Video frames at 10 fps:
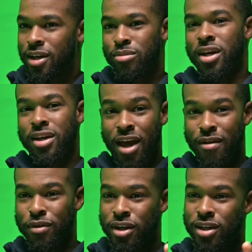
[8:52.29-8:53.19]
I'm like, have
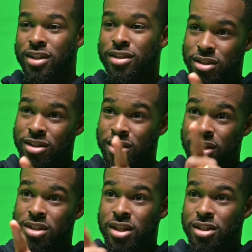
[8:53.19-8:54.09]
you done
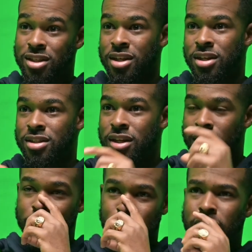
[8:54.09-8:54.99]
this, and this?
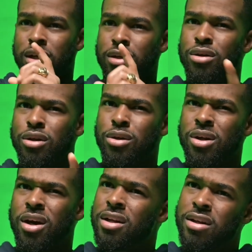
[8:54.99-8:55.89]
And it's like, no,
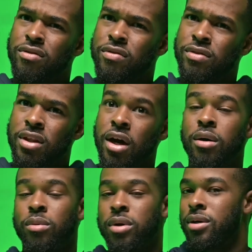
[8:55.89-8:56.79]
I never even thought.
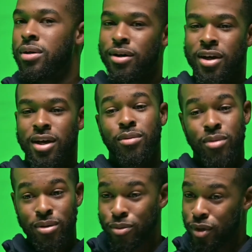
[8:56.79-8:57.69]
Well, okay,
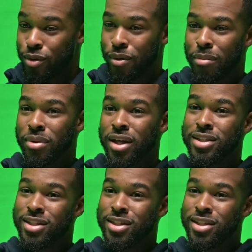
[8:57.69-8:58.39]
well, we're in the right place.